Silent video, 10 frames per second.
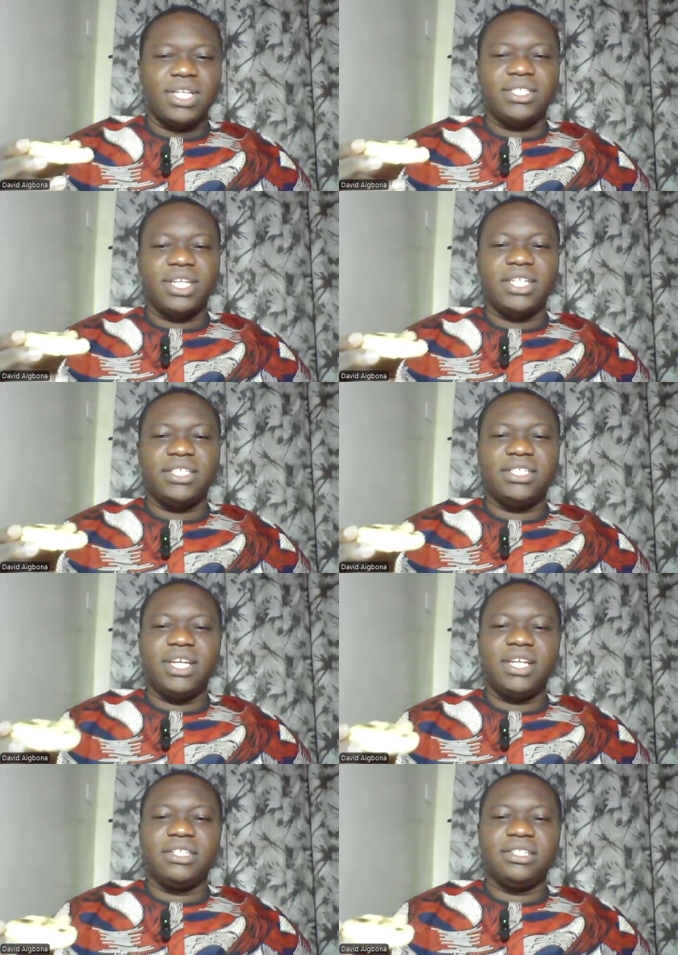he said,
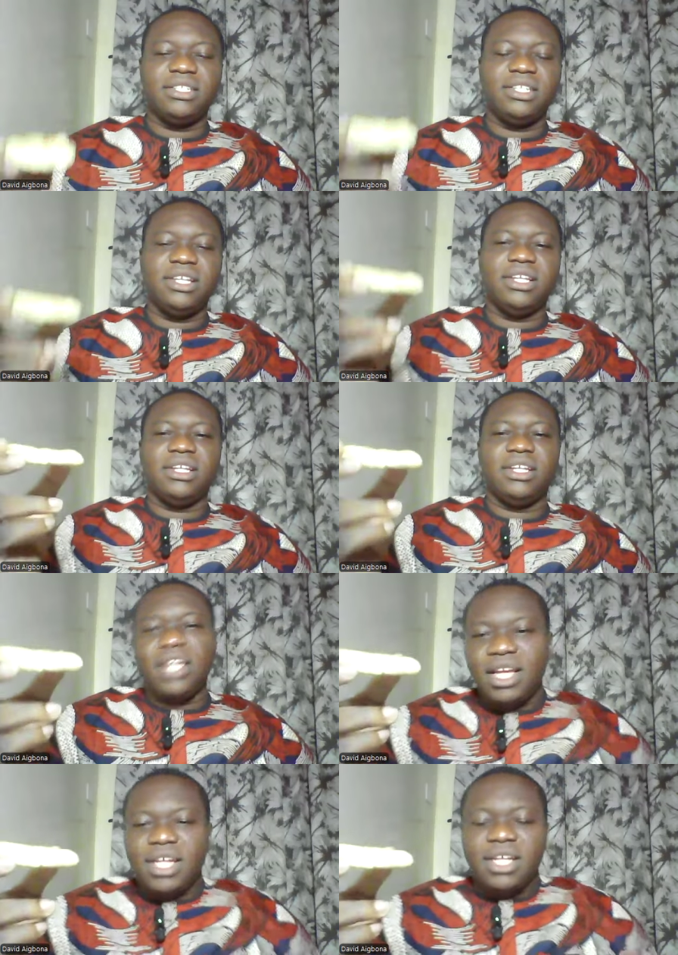Take
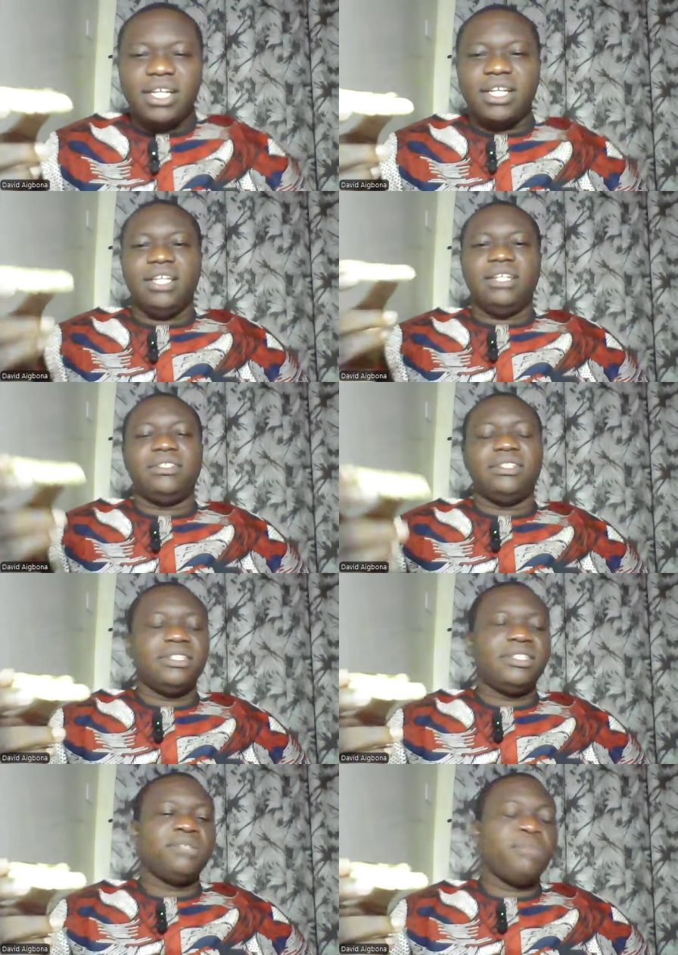it,
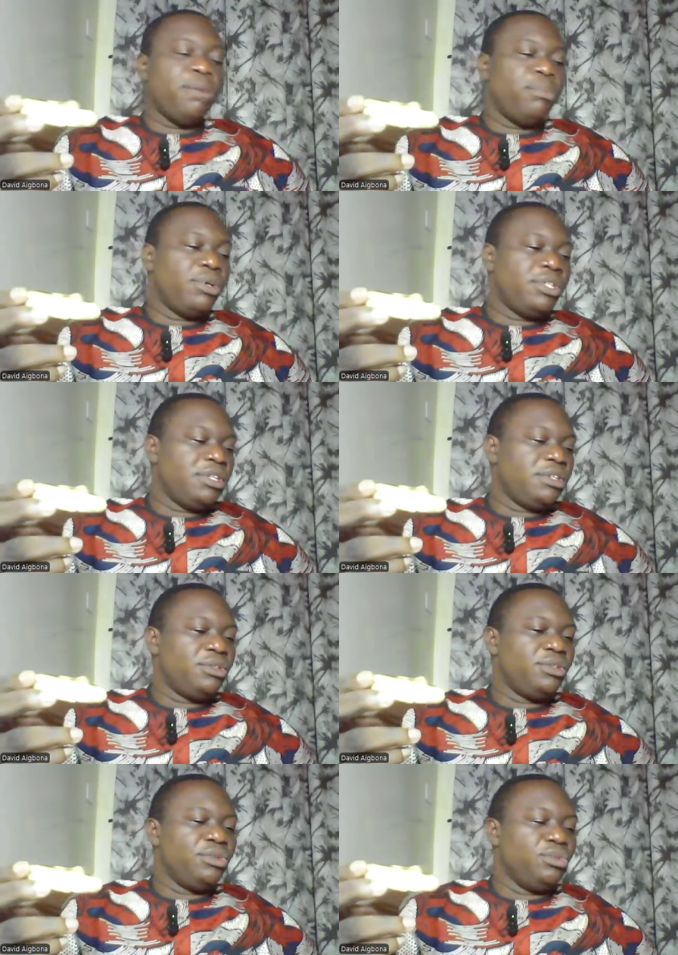this is my body,
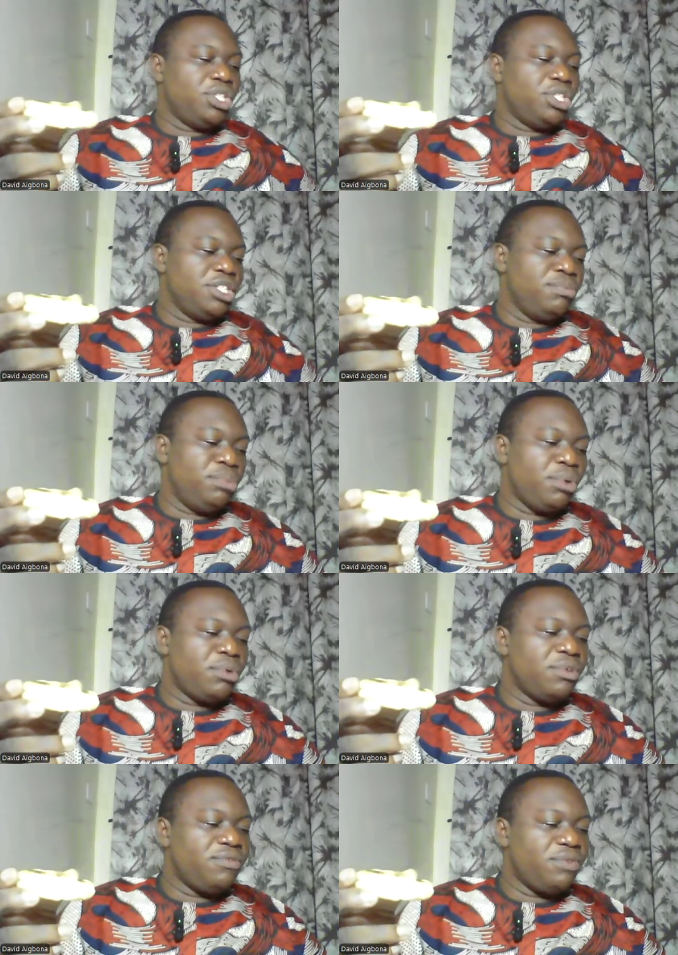which is
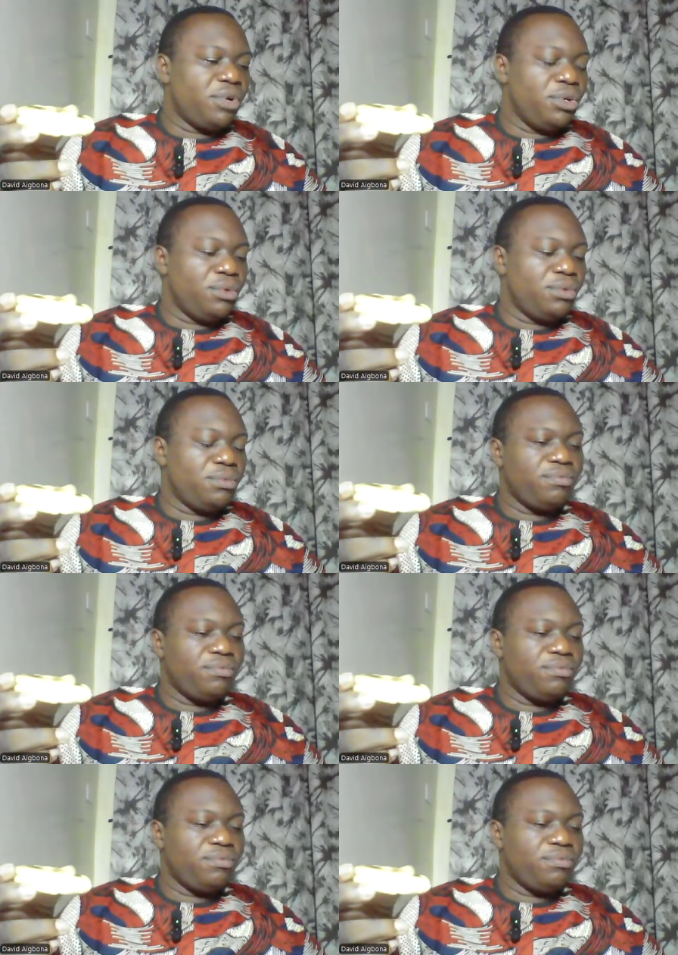broken for you.